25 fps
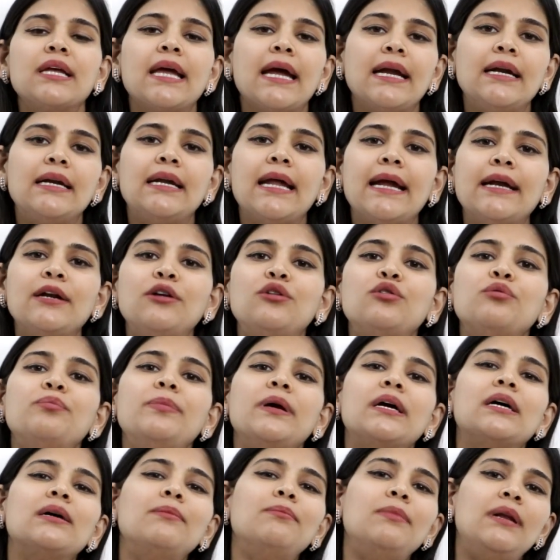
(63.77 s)
can tend to
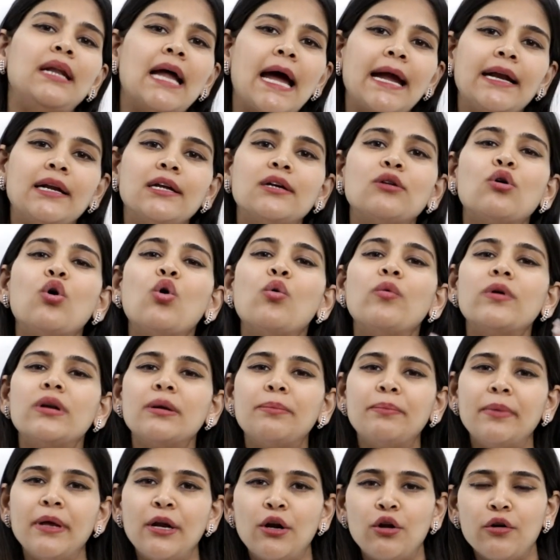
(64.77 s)
become lighter over a
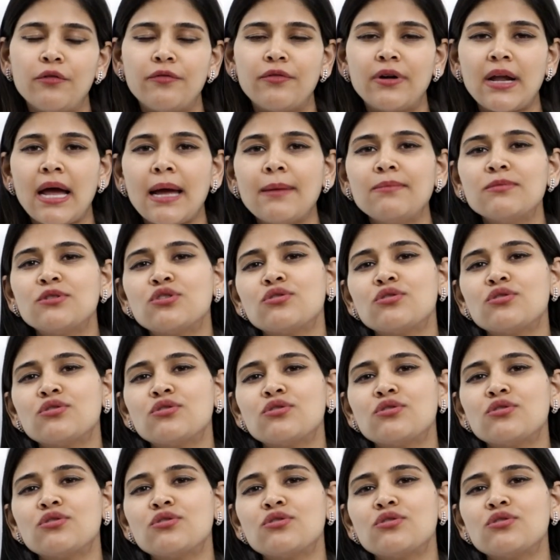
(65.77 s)
period of time.